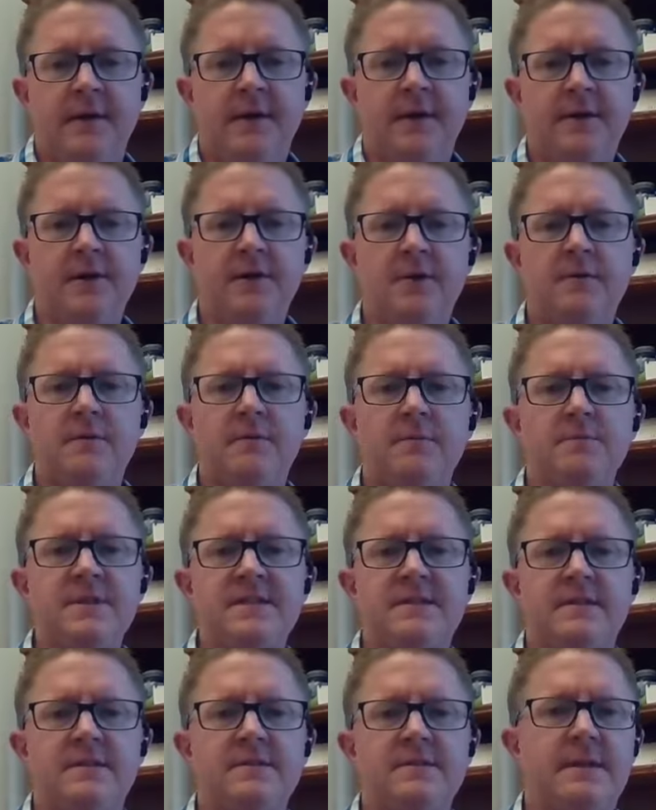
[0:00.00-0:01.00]
Another
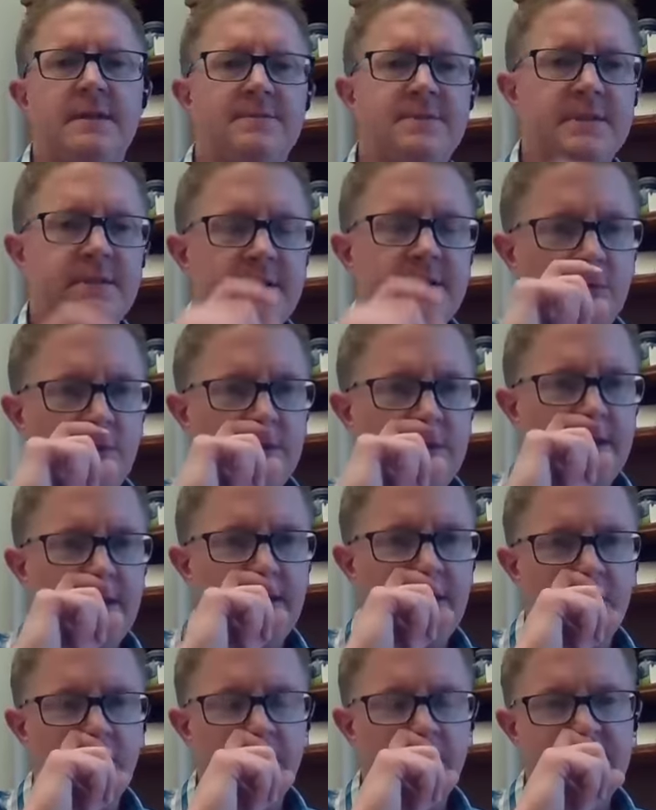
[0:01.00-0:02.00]
misconception that
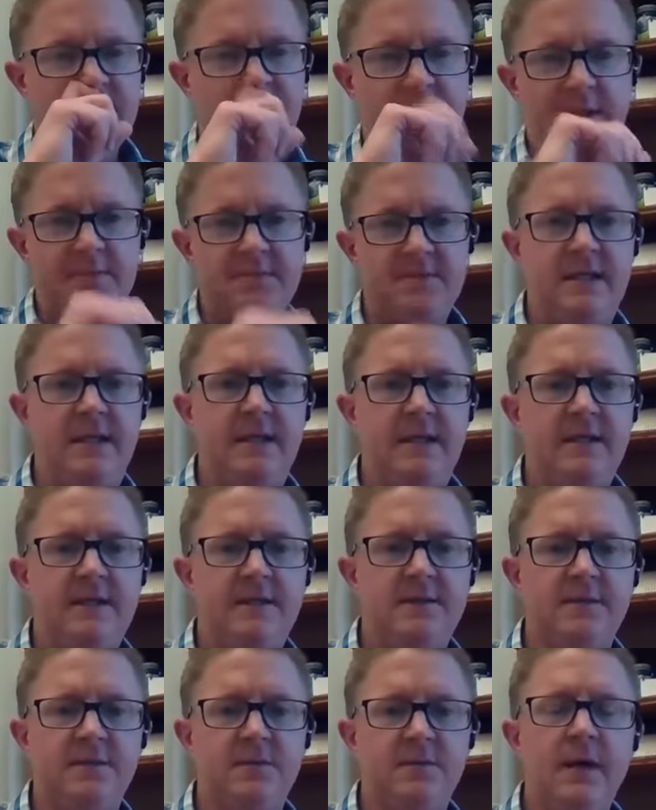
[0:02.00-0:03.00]
we sometimes get
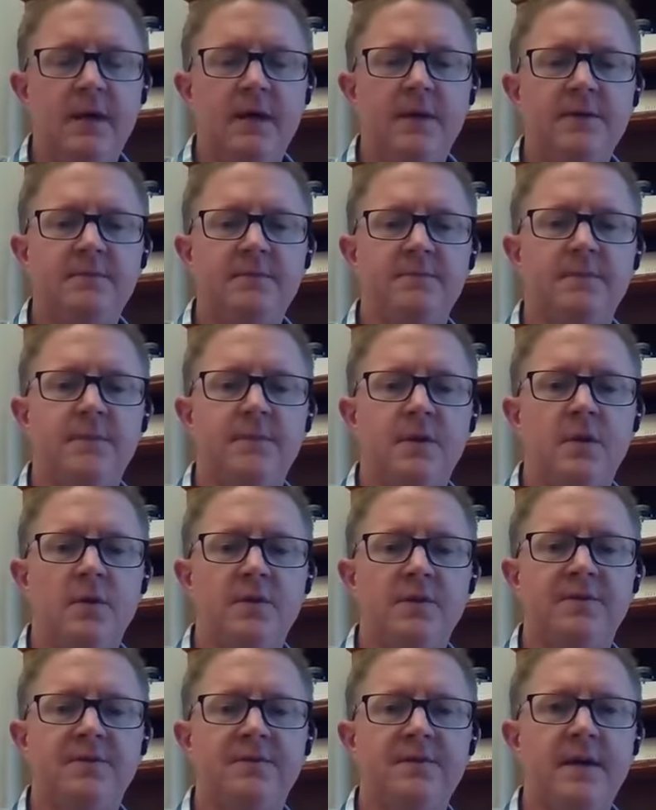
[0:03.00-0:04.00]
is, well,
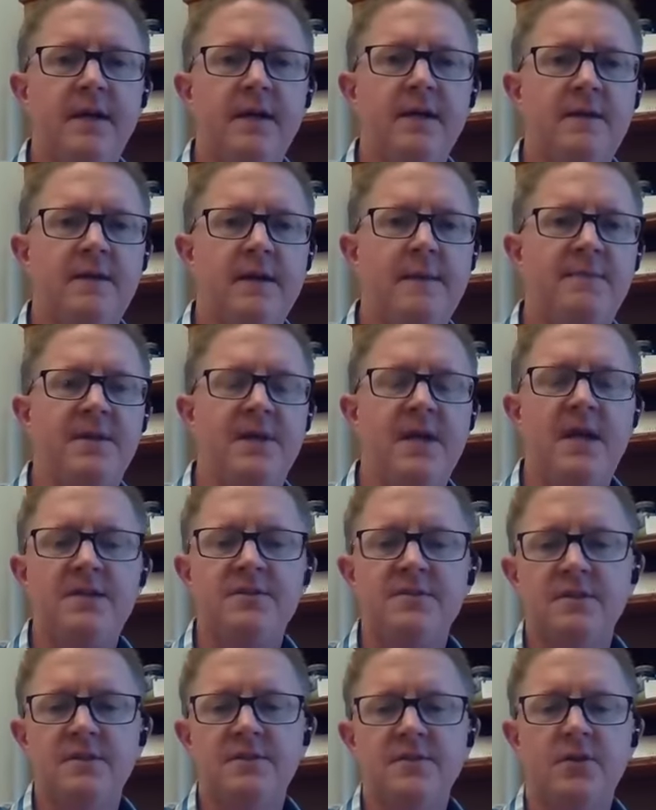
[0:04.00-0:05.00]
the site
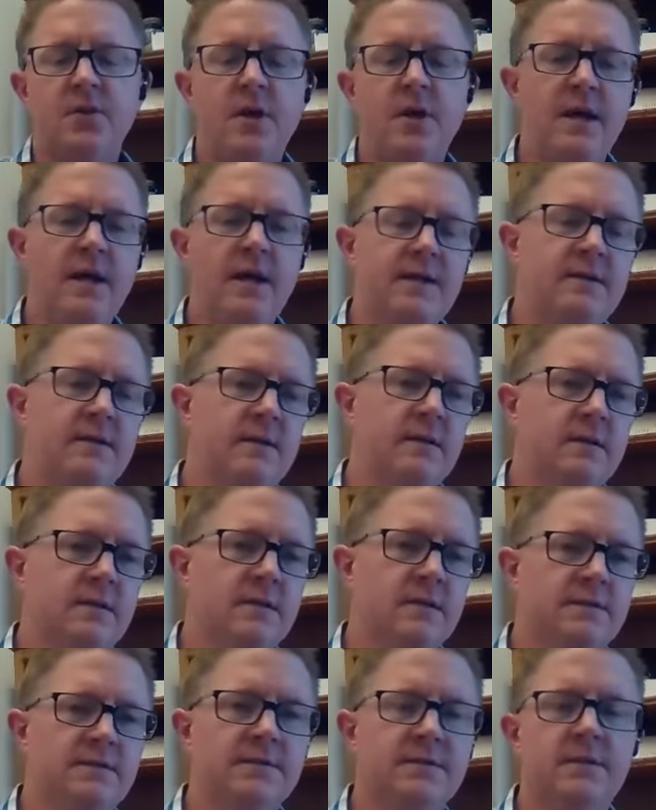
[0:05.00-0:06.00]
application, it's a great
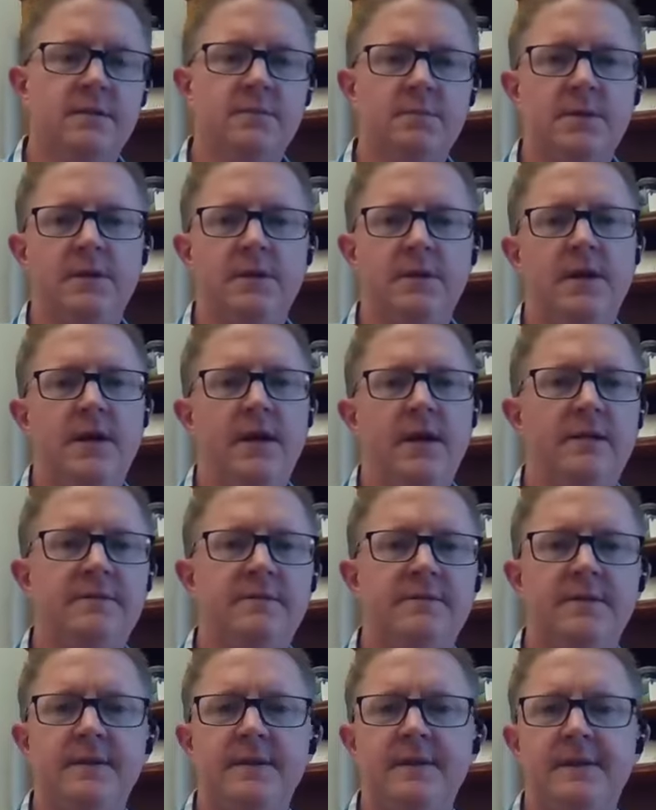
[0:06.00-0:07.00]
idea, it's going to be great.